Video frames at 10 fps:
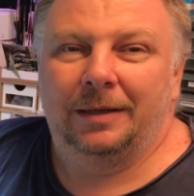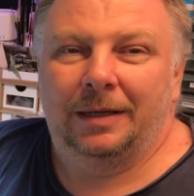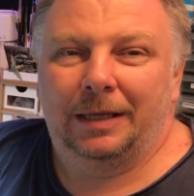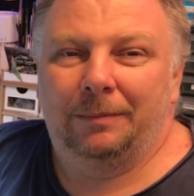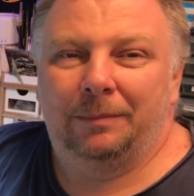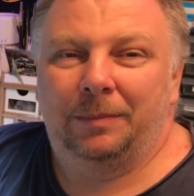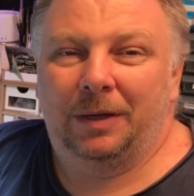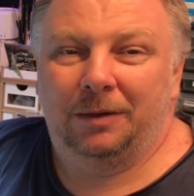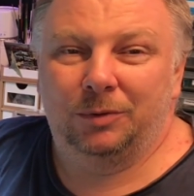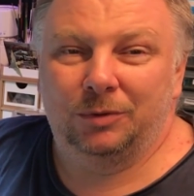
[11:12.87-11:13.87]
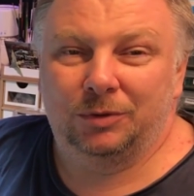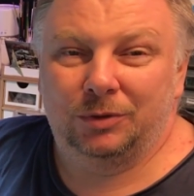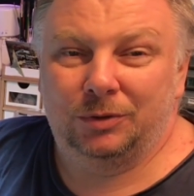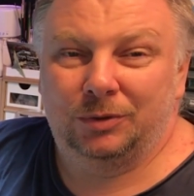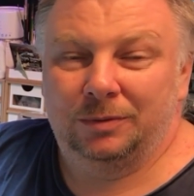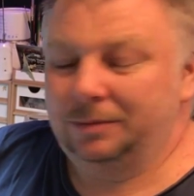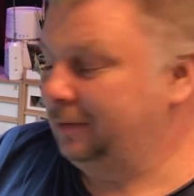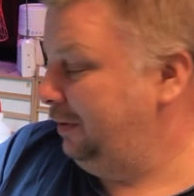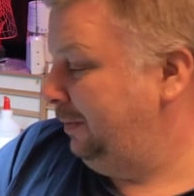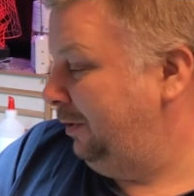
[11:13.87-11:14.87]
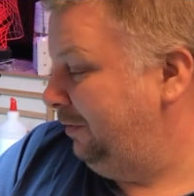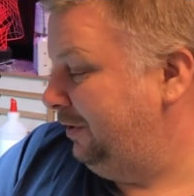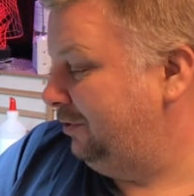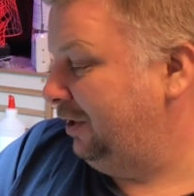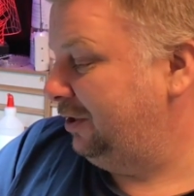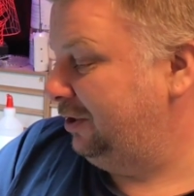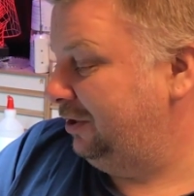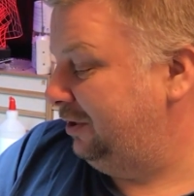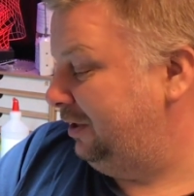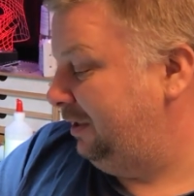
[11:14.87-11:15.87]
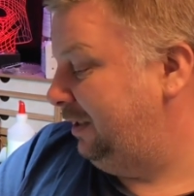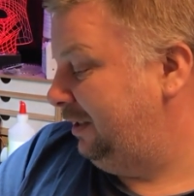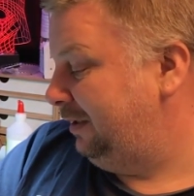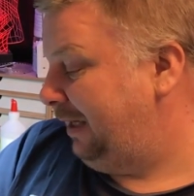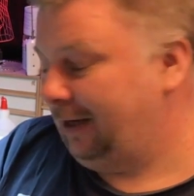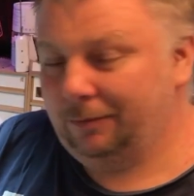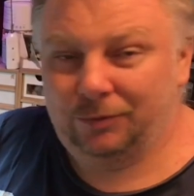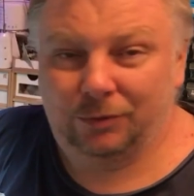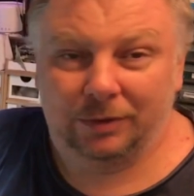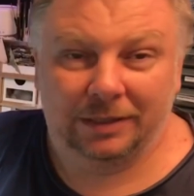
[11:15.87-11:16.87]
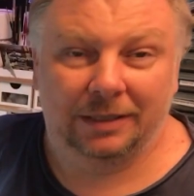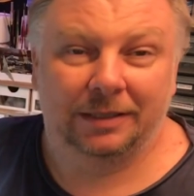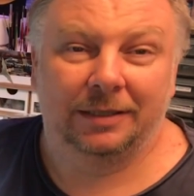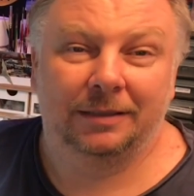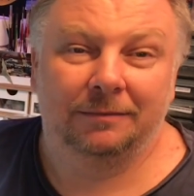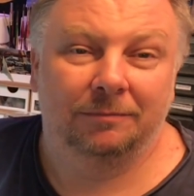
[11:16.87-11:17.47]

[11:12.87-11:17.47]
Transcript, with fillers: Um, but I will do a little introduction and then how I'm doing it, and then